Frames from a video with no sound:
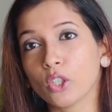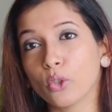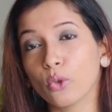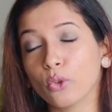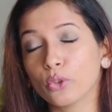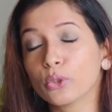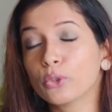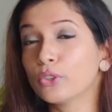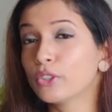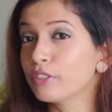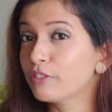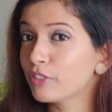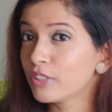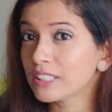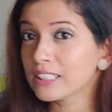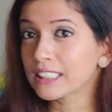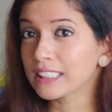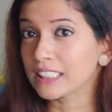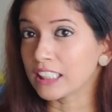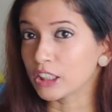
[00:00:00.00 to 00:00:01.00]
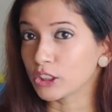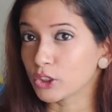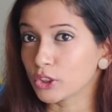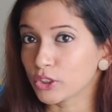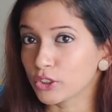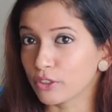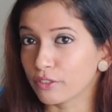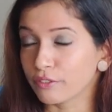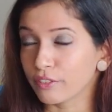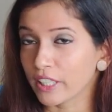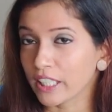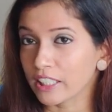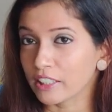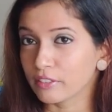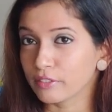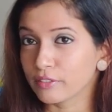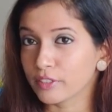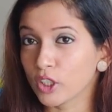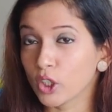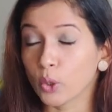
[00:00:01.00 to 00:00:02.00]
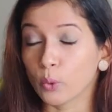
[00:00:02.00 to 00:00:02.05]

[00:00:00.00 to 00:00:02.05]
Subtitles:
go through different stages of life.